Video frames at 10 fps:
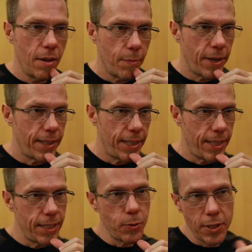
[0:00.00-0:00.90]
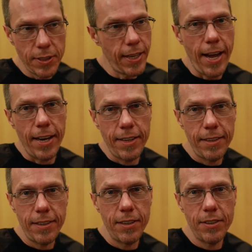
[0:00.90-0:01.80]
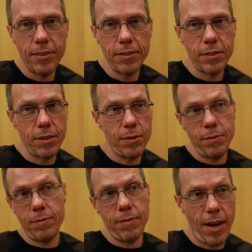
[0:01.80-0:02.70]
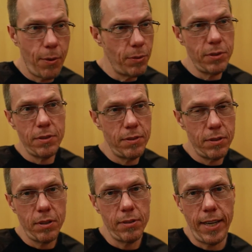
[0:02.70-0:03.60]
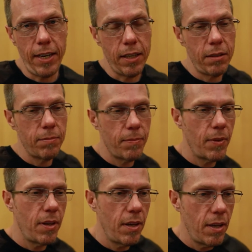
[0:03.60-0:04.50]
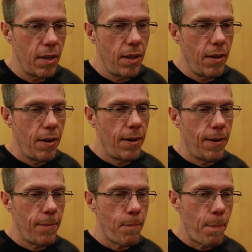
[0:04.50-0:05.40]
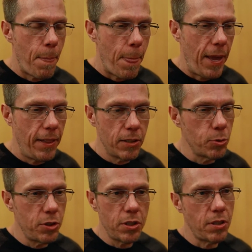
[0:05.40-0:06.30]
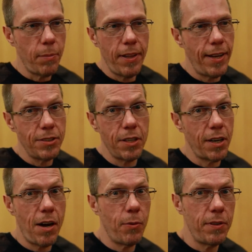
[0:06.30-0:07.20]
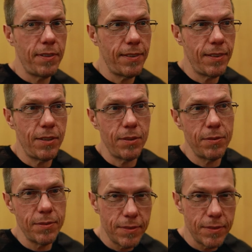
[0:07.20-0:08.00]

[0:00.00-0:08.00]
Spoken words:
but this wasn't that, so I was still dating. And this was just somebody that I just hung out with to,